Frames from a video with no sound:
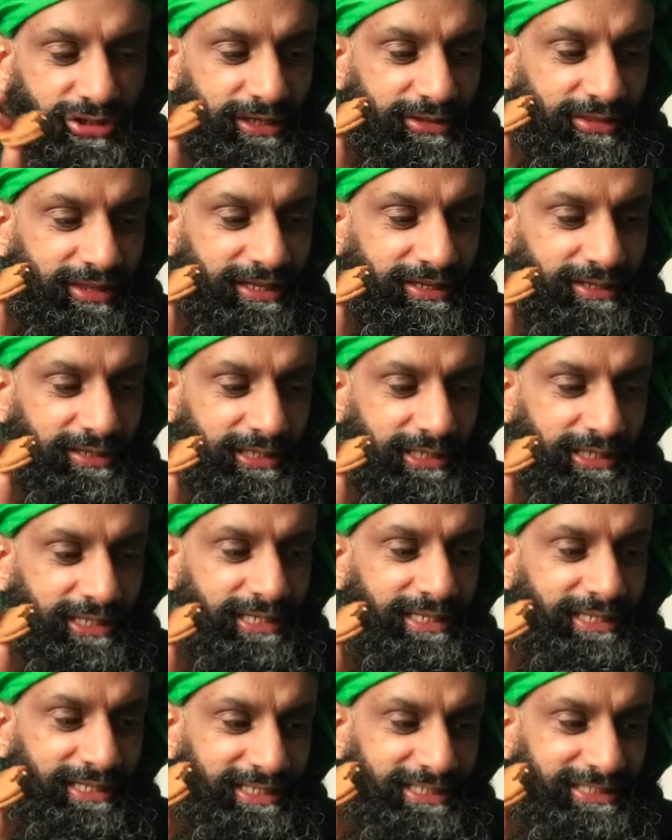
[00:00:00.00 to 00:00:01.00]
I think
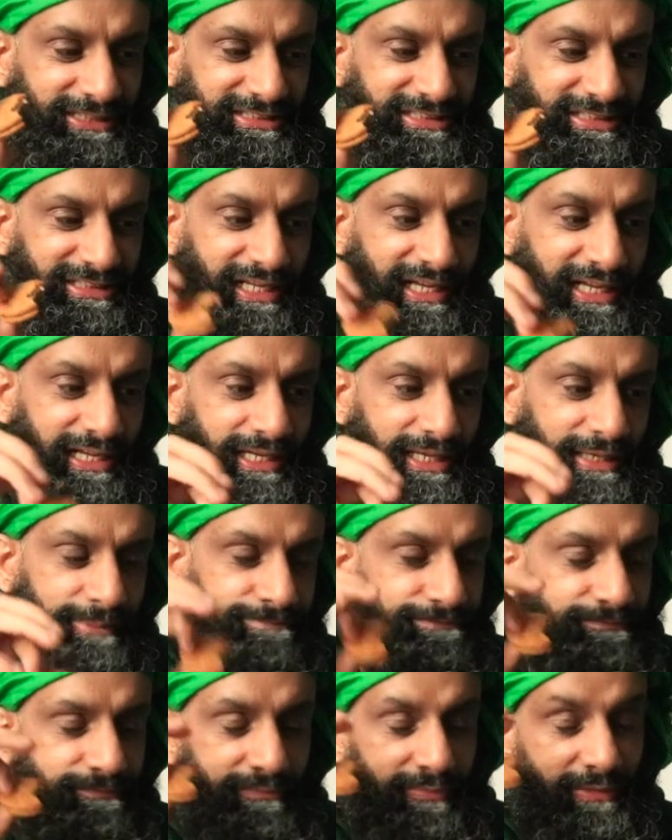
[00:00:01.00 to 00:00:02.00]
it's the